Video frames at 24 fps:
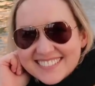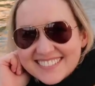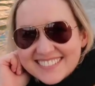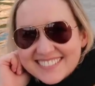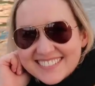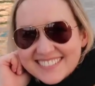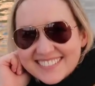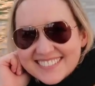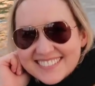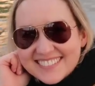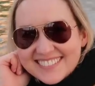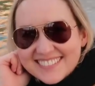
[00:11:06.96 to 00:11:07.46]
day for a
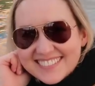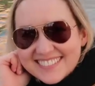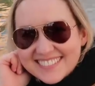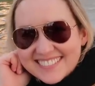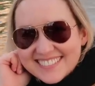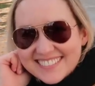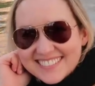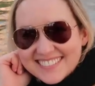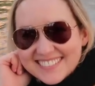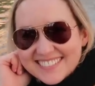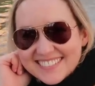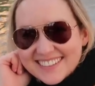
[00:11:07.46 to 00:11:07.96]
cruise.
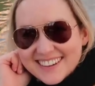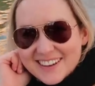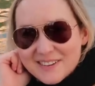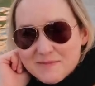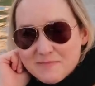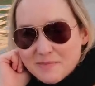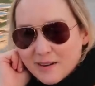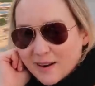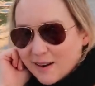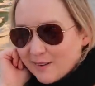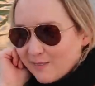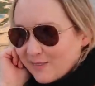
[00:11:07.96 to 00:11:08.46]

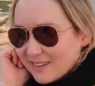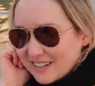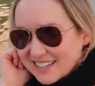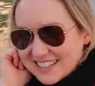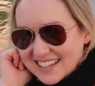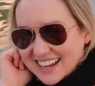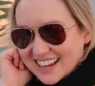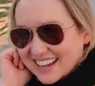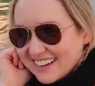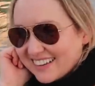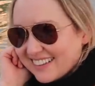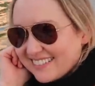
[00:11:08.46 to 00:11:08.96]
Perfect
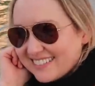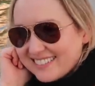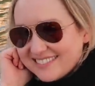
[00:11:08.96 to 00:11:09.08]
day.